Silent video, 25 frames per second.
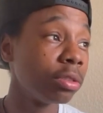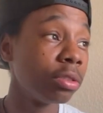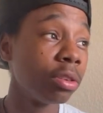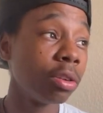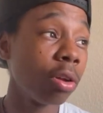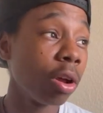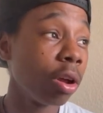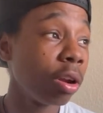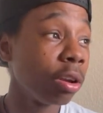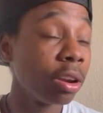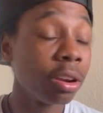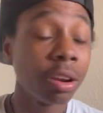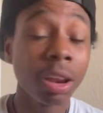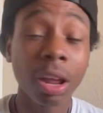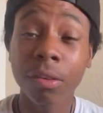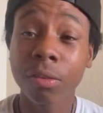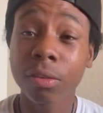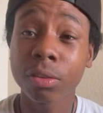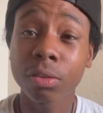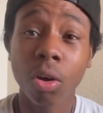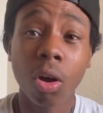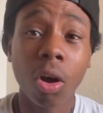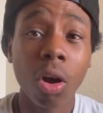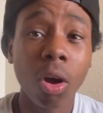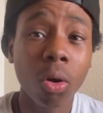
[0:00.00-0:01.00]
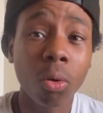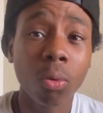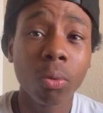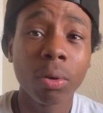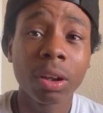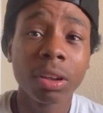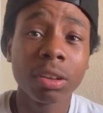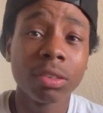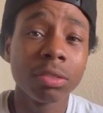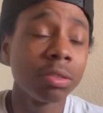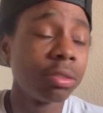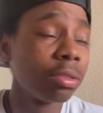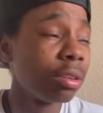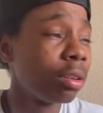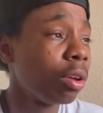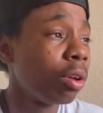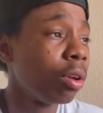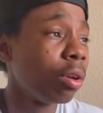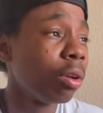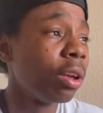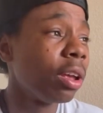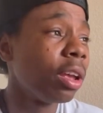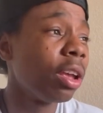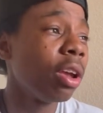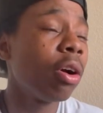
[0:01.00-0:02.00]
the devil always,
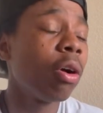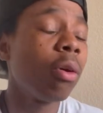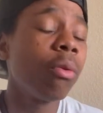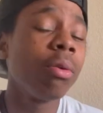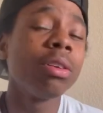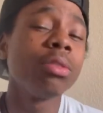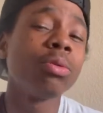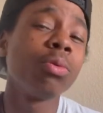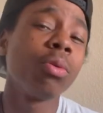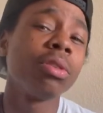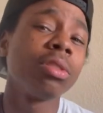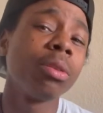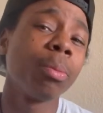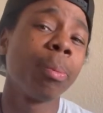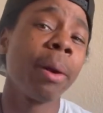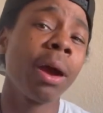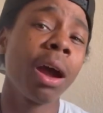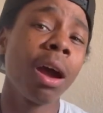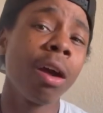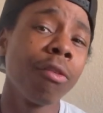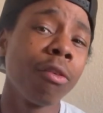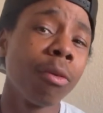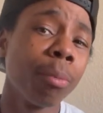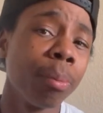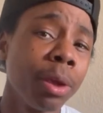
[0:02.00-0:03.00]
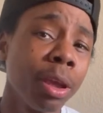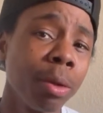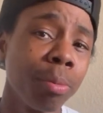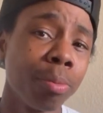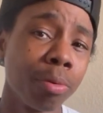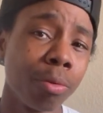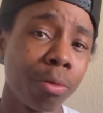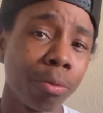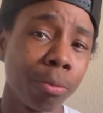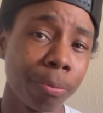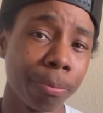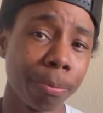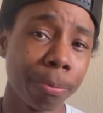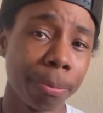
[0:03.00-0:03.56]
he always want the powerful people.